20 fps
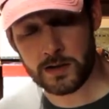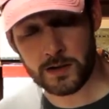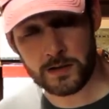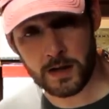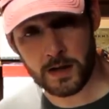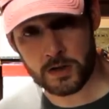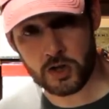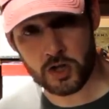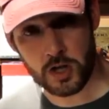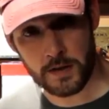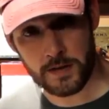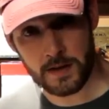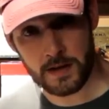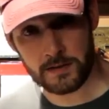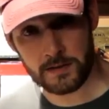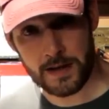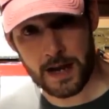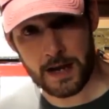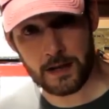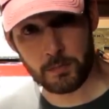to touch on
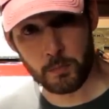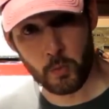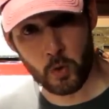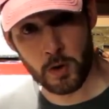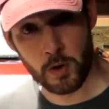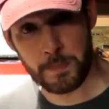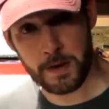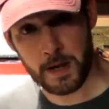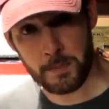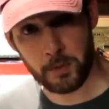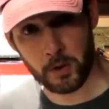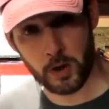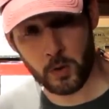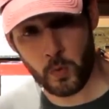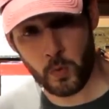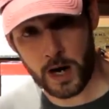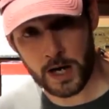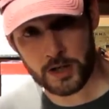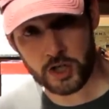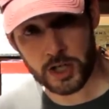this as more people are
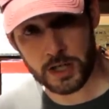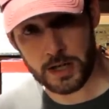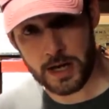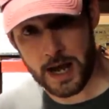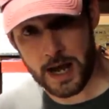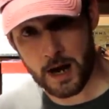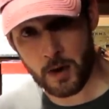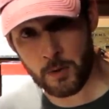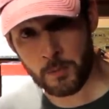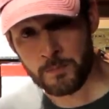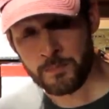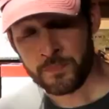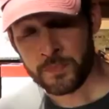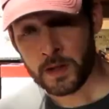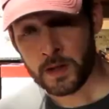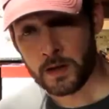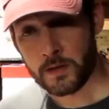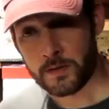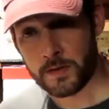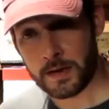watching now,
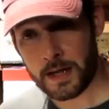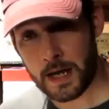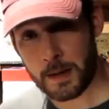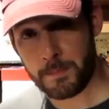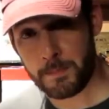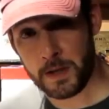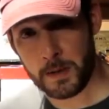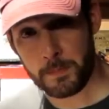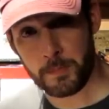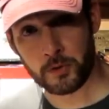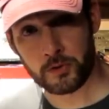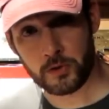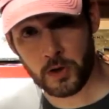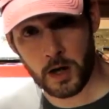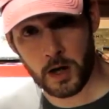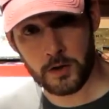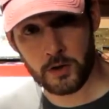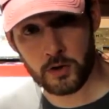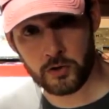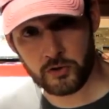to get people
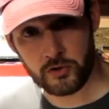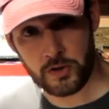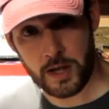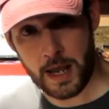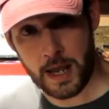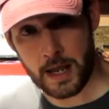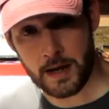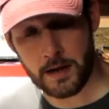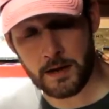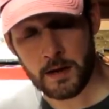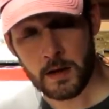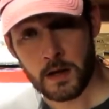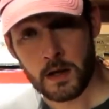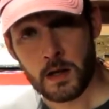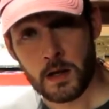to understand